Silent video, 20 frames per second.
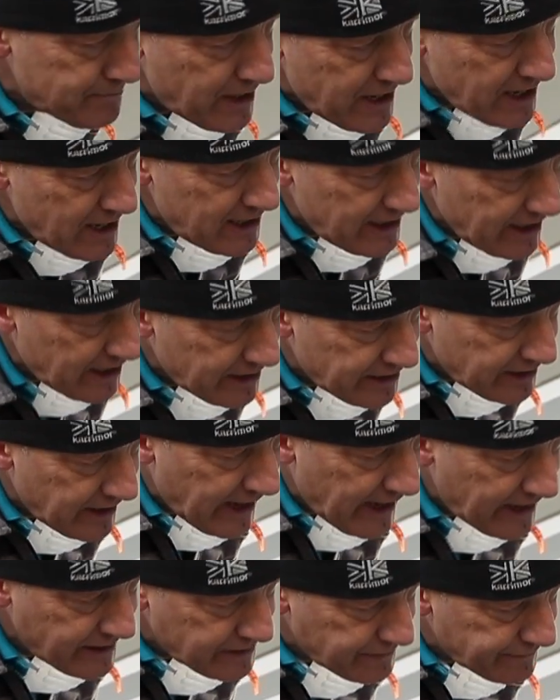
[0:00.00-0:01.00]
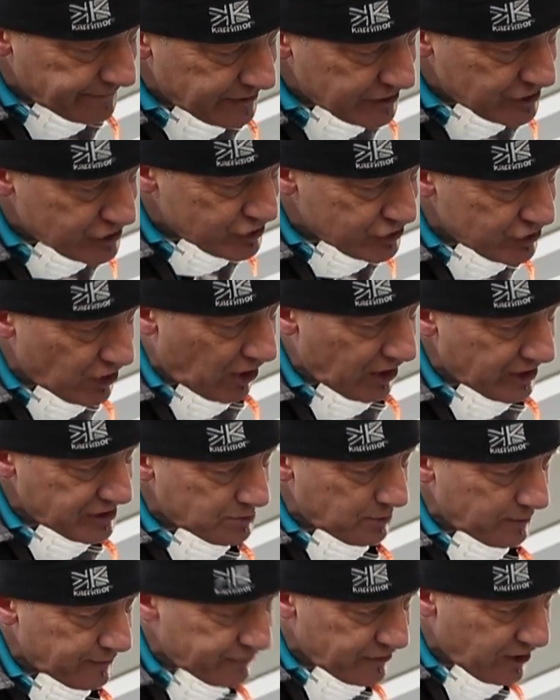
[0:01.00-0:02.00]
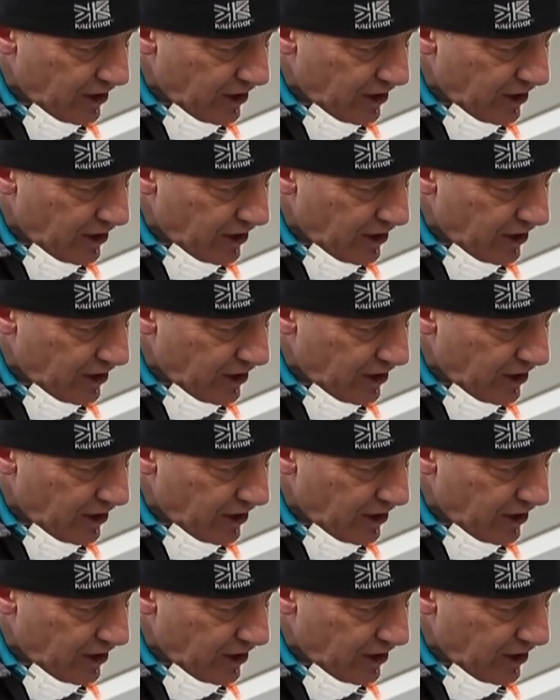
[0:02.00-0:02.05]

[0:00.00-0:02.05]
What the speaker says: nearly at the end of this side with